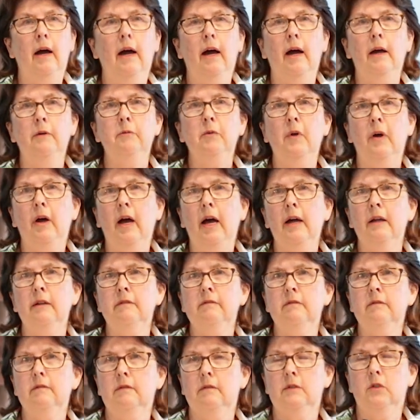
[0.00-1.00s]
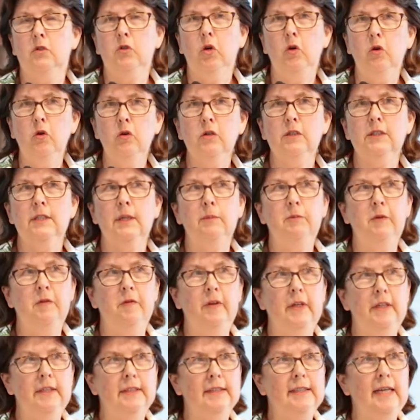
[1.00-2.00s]
I talk some of
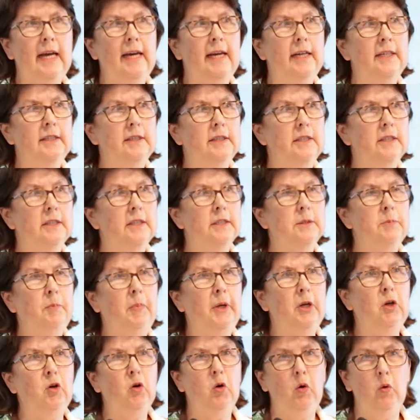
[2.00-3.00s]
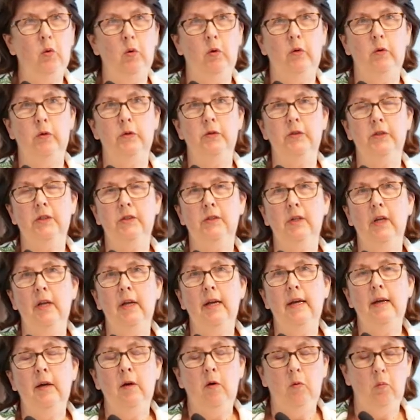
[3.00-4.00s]
these cases because
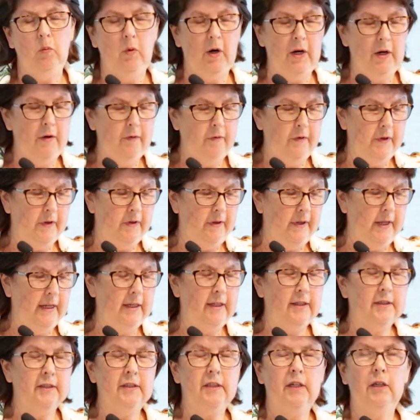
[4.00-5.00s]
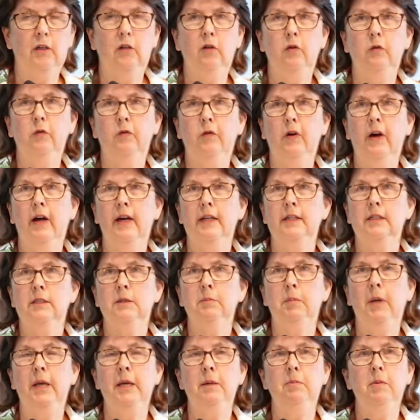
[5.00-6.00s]
one of the things that you find is
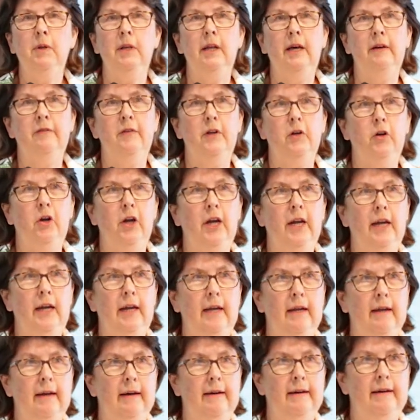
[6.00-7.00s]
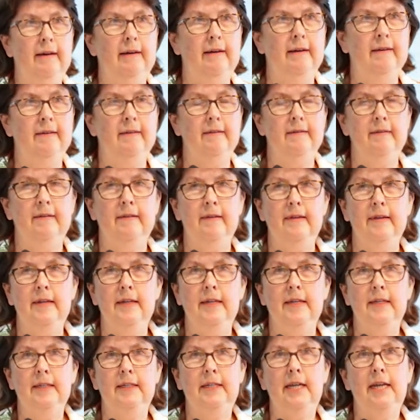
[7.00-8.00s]
people are very
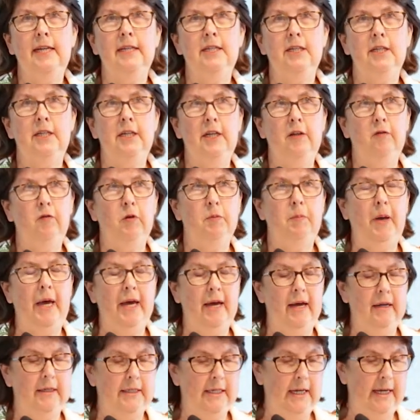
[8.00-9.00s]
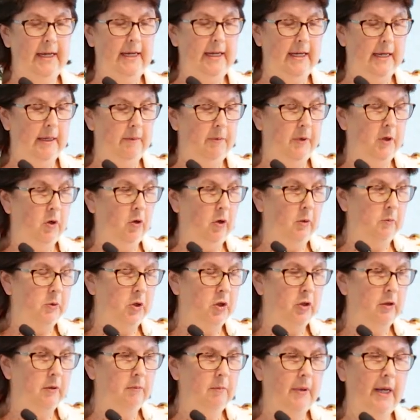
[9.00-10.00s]
tentative about taking up
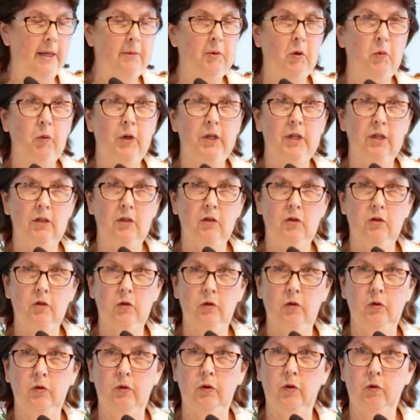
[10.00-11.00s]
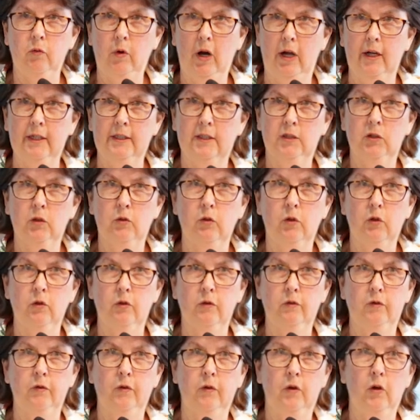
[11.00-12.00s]
adoption. Maybe we didn't do the right sort
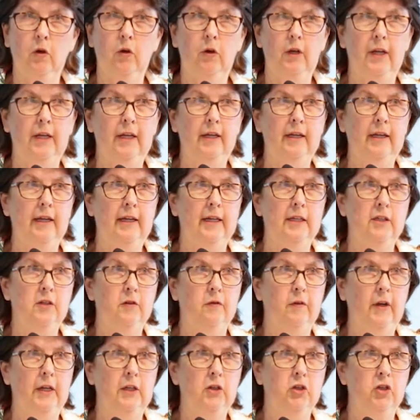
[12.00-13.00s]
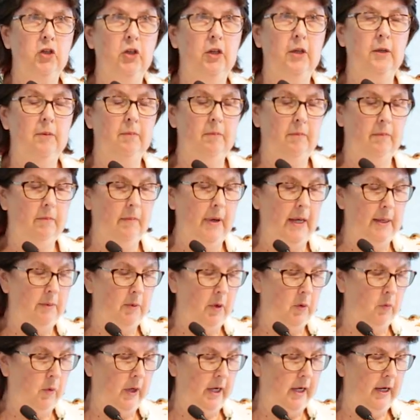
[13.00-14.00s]
of early intervention.
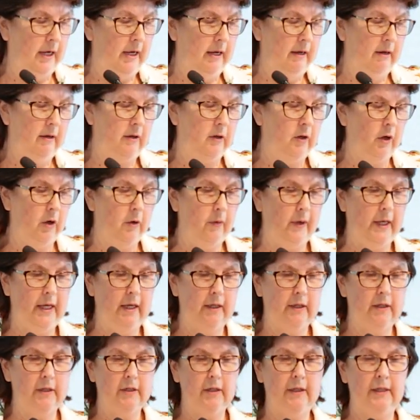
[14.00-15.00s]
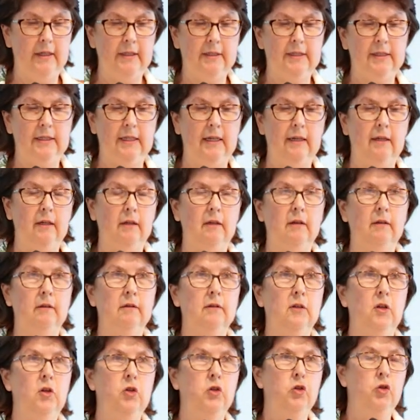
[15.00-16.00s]
Maybe we're going into this a little
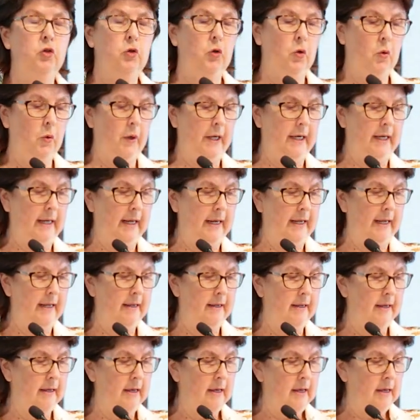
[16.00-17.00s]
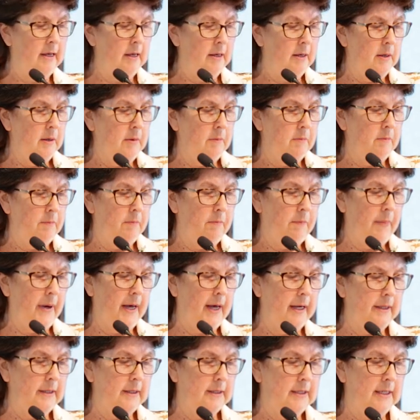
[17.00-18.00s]
too quickly.
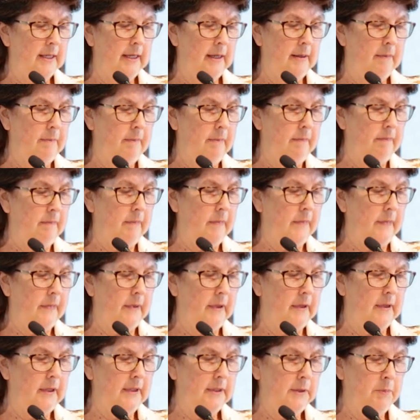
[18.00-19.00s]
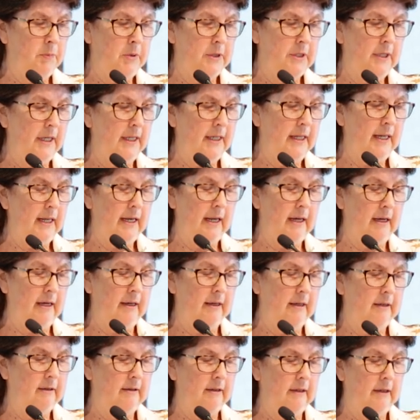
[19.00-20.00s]
But this
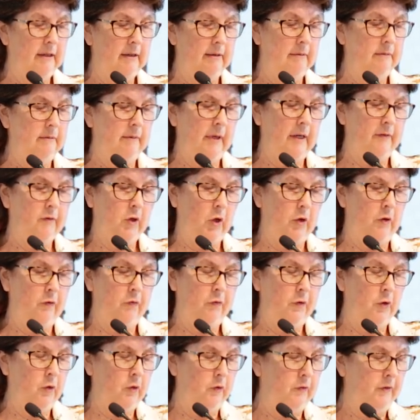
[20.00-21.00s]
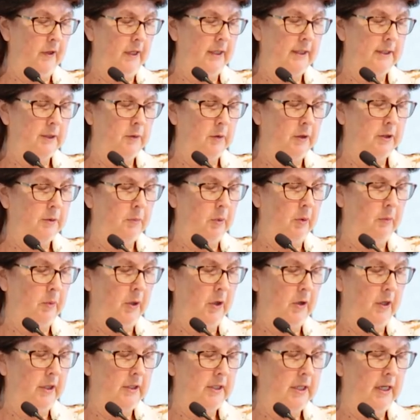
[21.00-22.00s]
particular, I've got a few of these, so there's probably
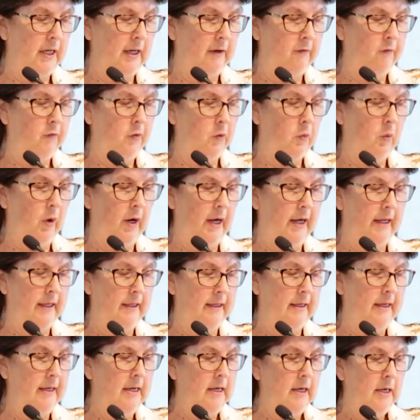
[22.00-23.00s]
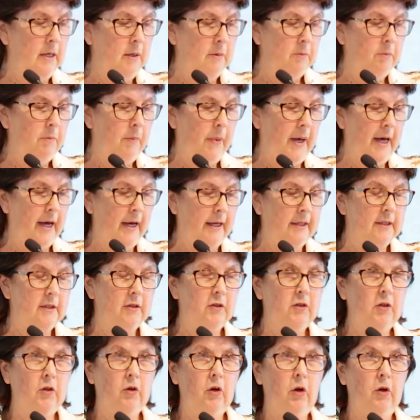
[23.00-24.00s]
only time for one,
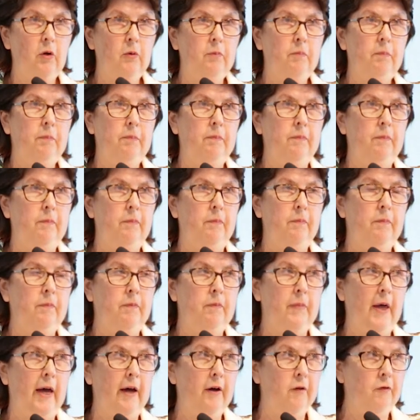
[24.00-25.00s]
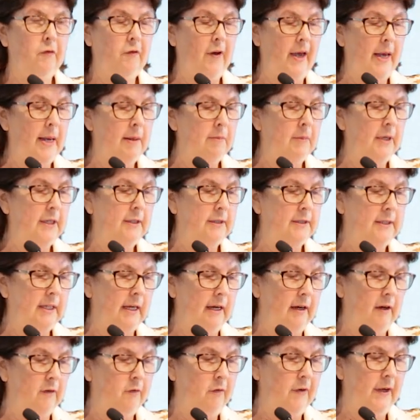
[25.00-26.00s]
but you know, our families
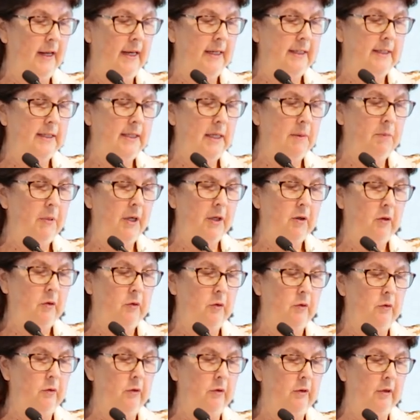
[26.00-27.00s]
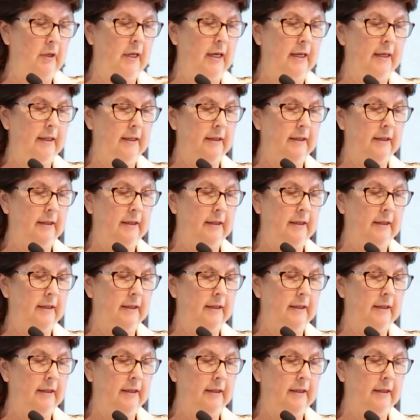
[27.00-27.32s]
are fairly typical,